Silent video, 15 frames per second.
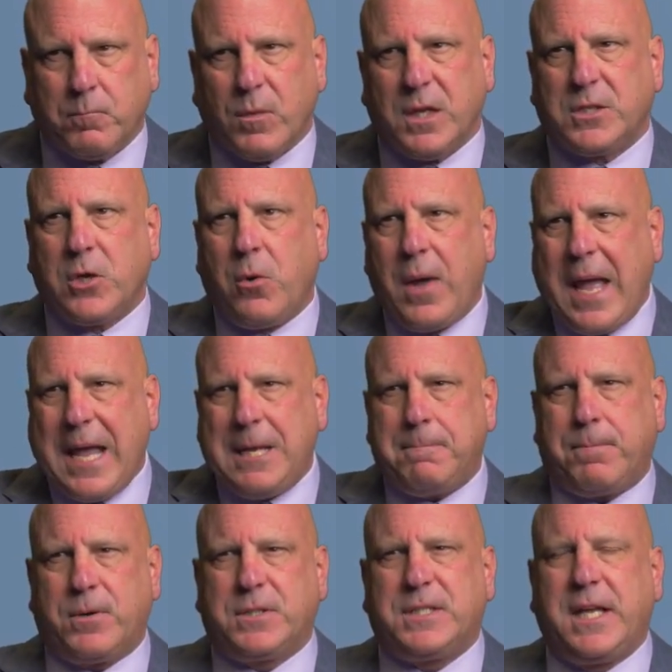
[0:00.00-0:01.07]
So
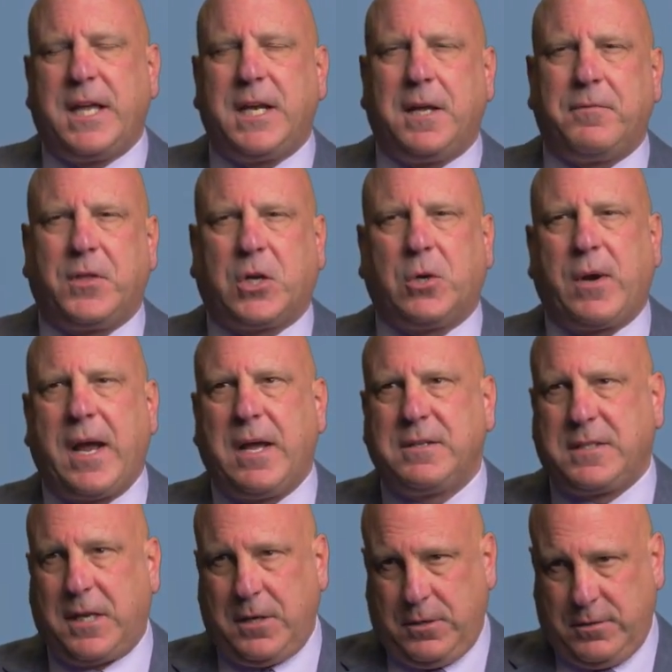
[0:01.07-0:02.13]
8% of the crowns
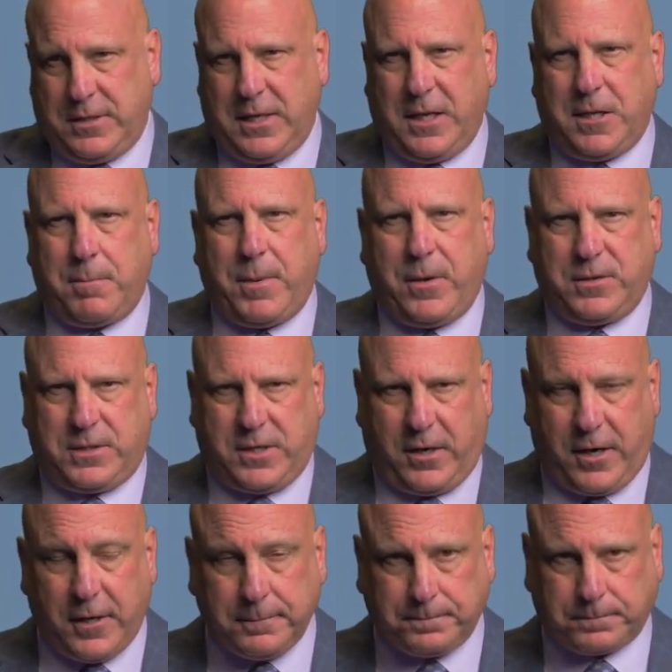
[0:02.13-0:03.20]
that you see in the
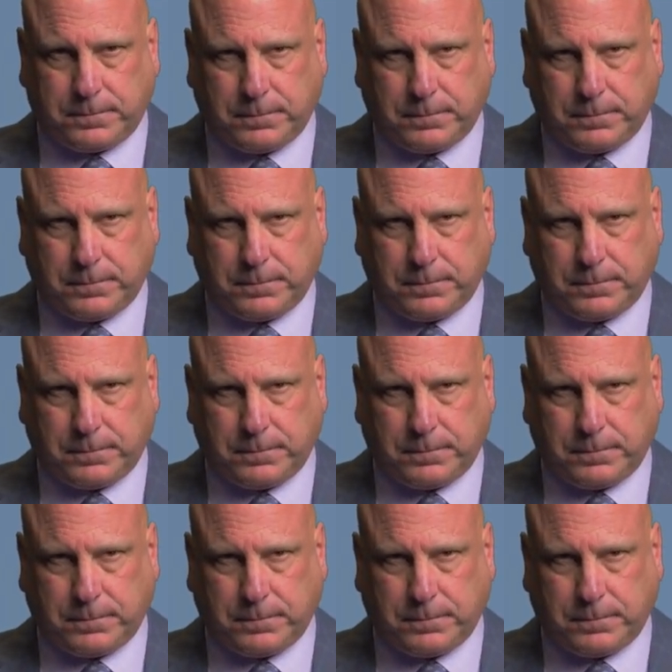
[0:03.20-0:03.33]
posterior